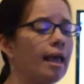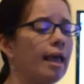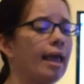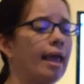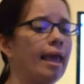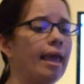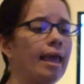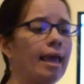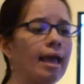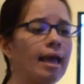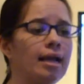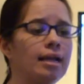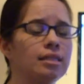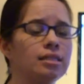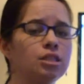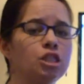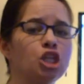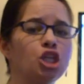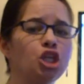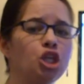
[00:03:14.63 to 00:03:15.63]

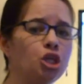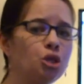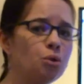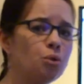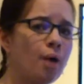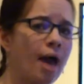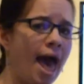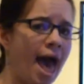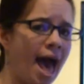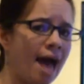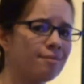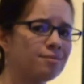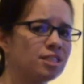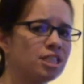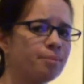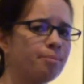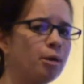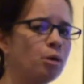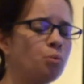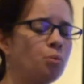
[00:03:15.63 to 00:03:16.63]
And you have
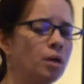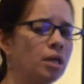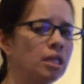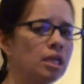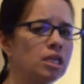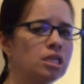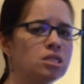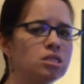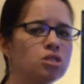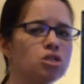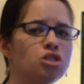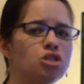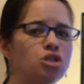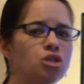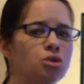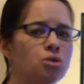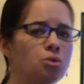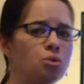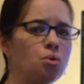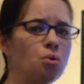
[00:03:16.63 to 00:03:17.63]
to be willing
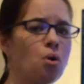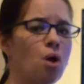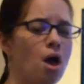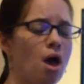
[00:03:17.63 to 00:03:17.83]
to,